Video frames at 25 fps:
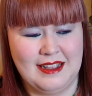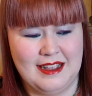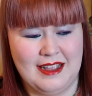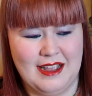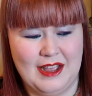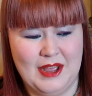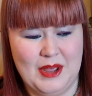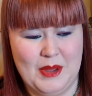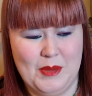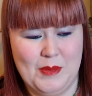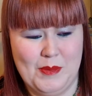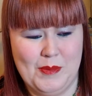
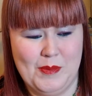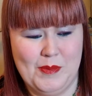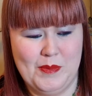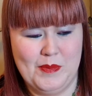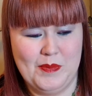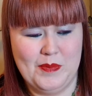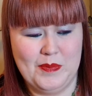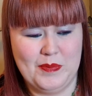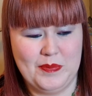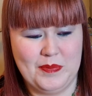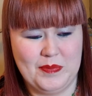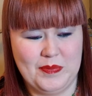And
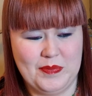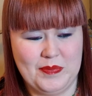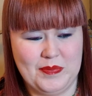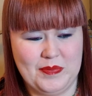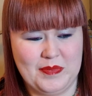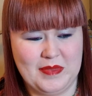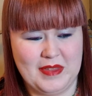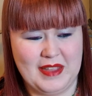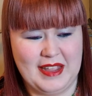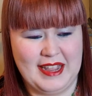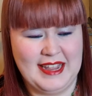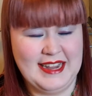
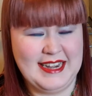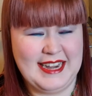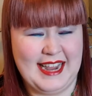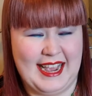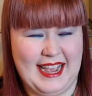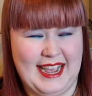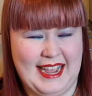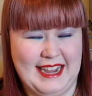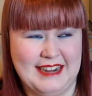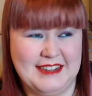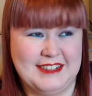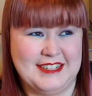
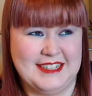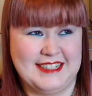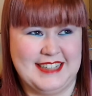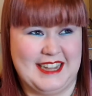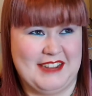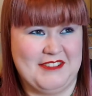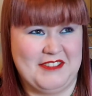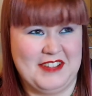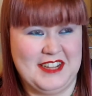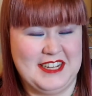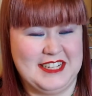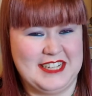yeah, I should
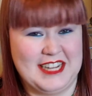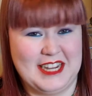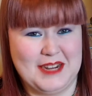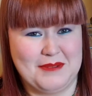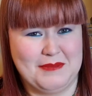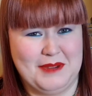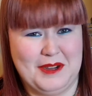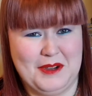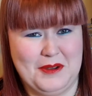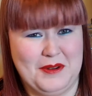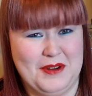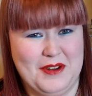definitely take
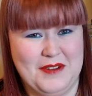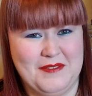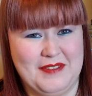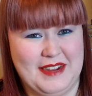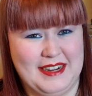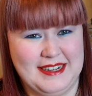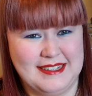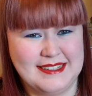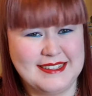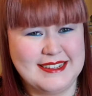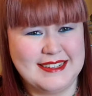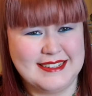my own
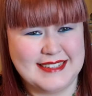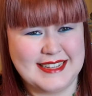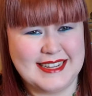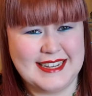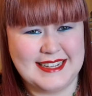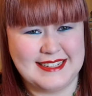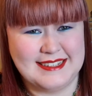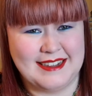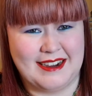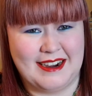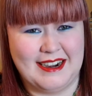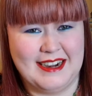advice because it
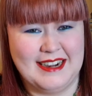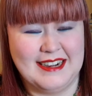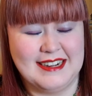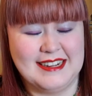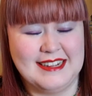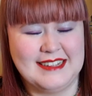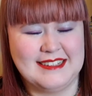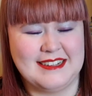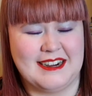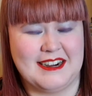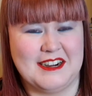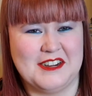is hard.
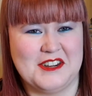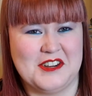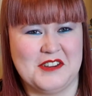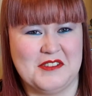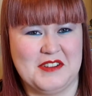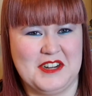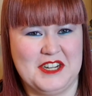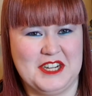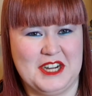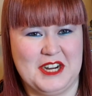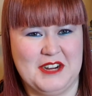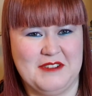It's hard to
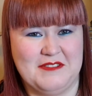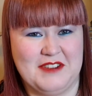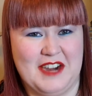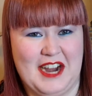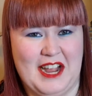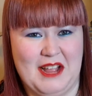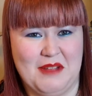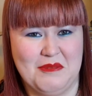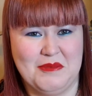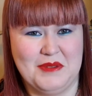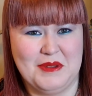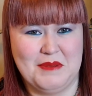reach out for
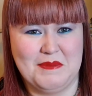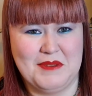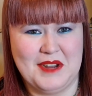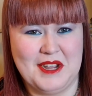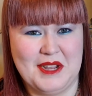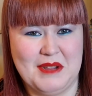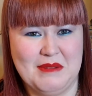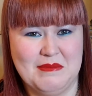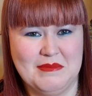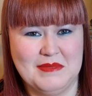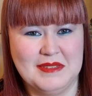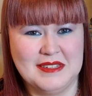help
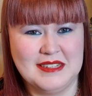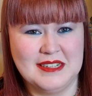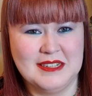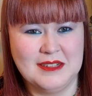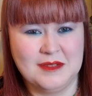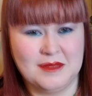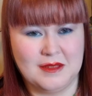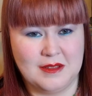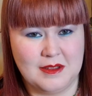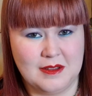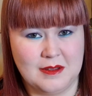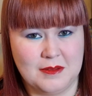sometimes.
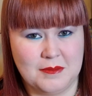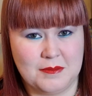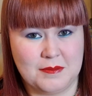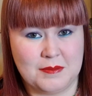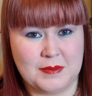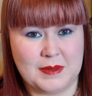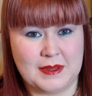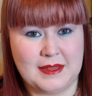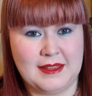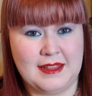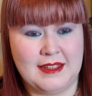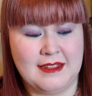
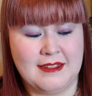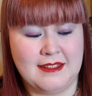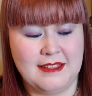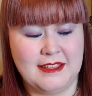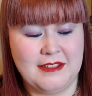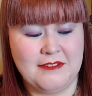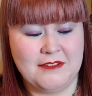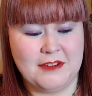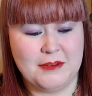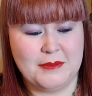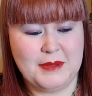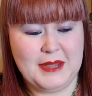But luckily
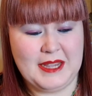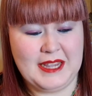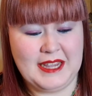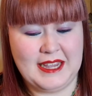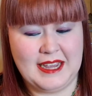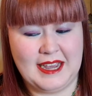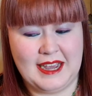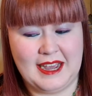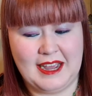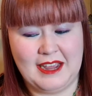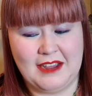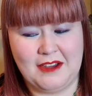for me,
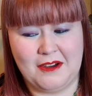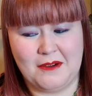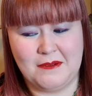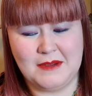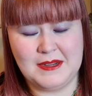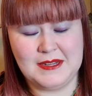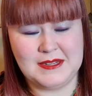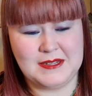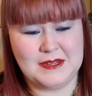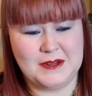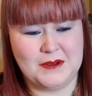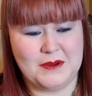I
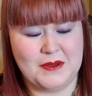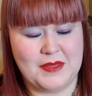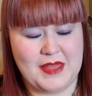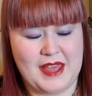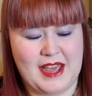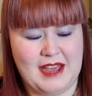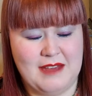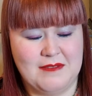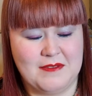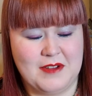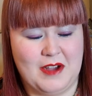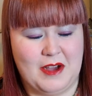always know that
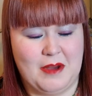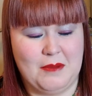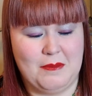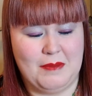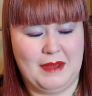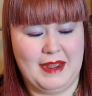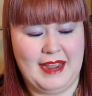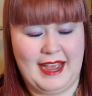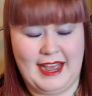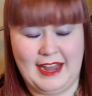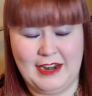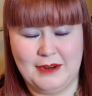I've got
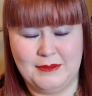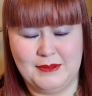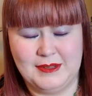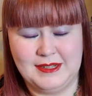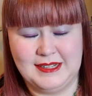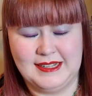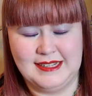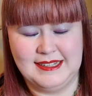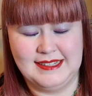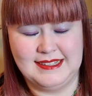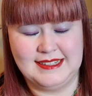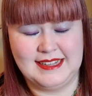my
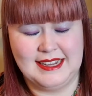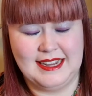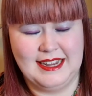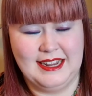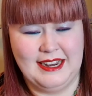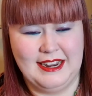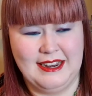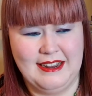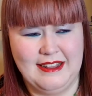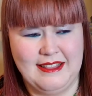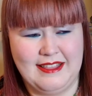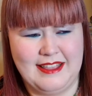animals
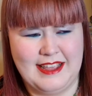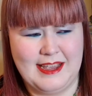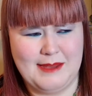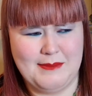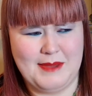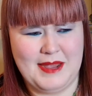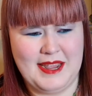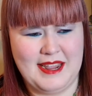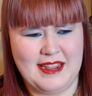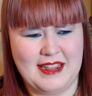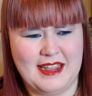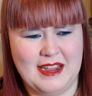and they
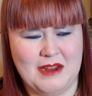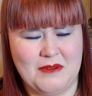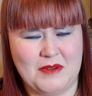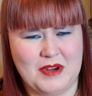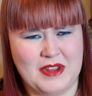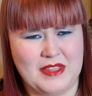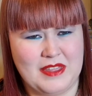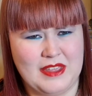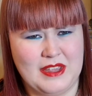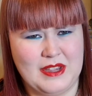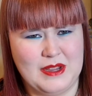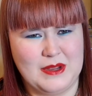make
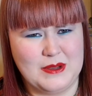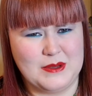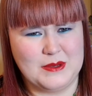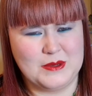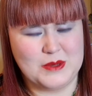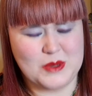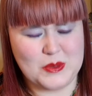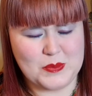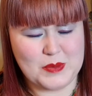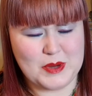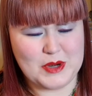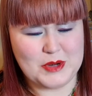everything
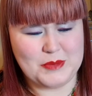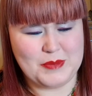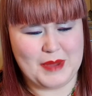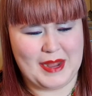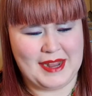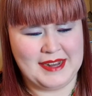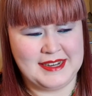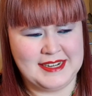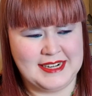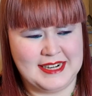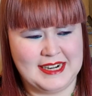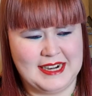so much
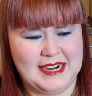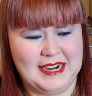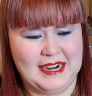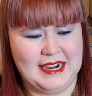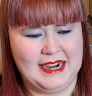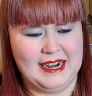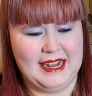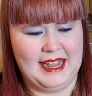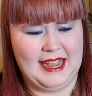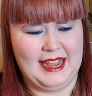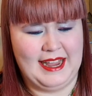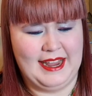
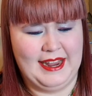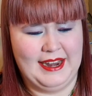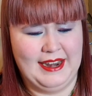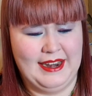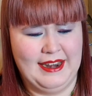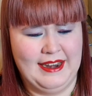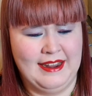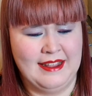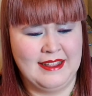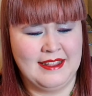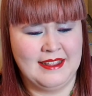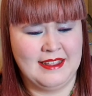better,
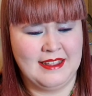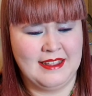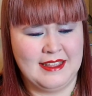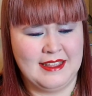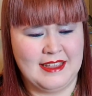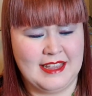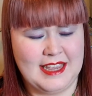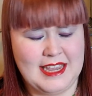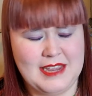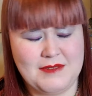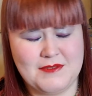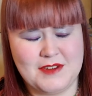and
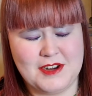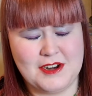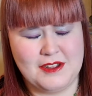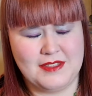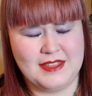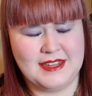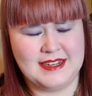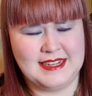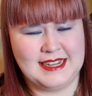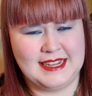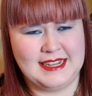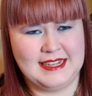even on
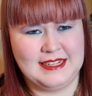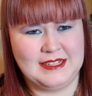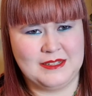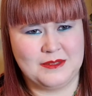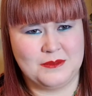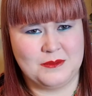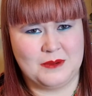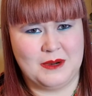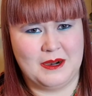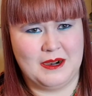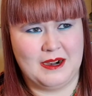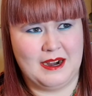the days
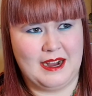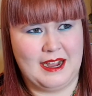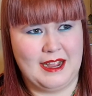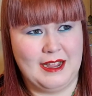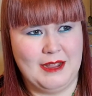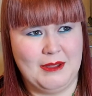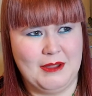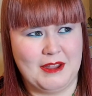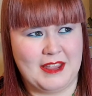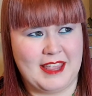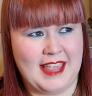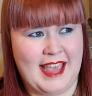where
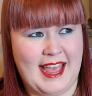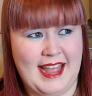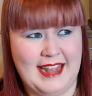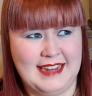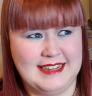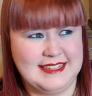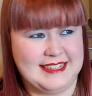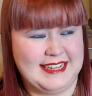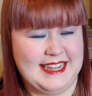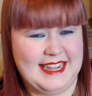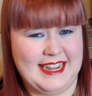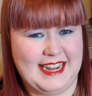I
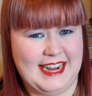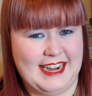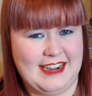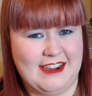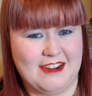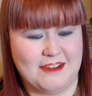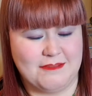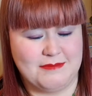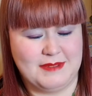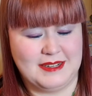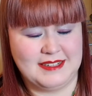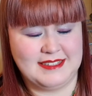can't take care
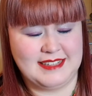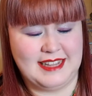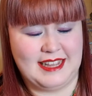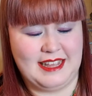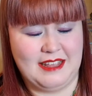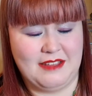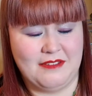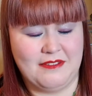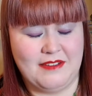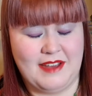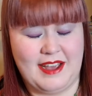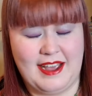of
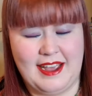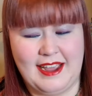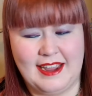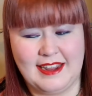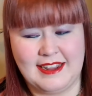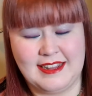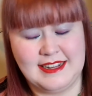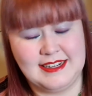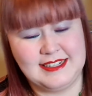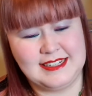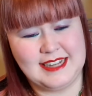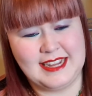myself, I
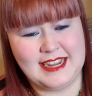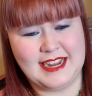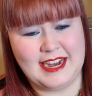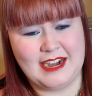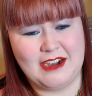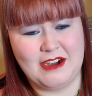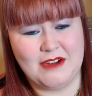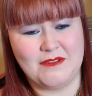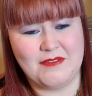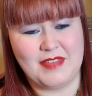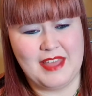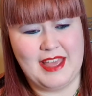can take
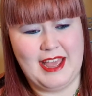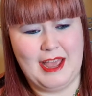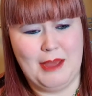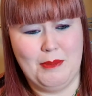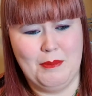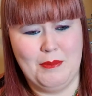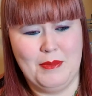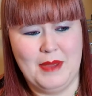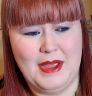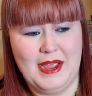care of them.